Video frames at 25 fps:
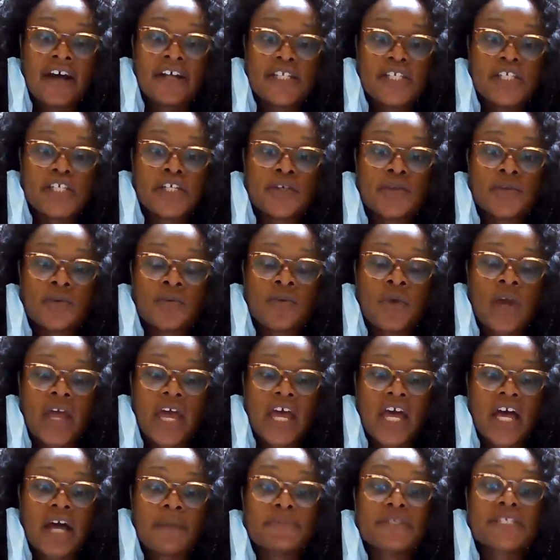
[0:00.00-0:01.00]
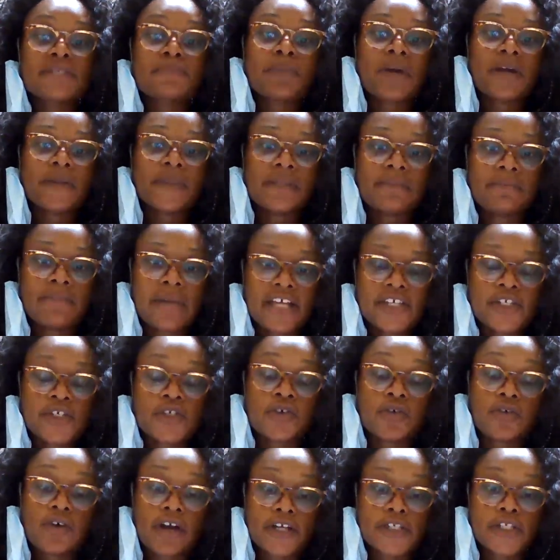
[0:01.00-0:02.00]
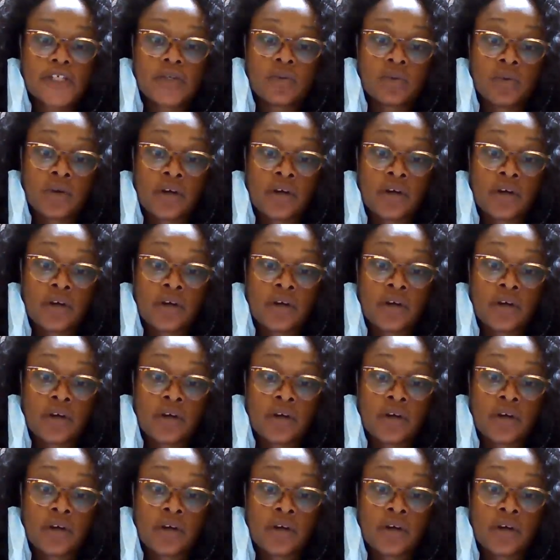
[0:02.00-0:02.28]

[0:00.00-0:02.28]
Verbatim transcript: to help spread the message across the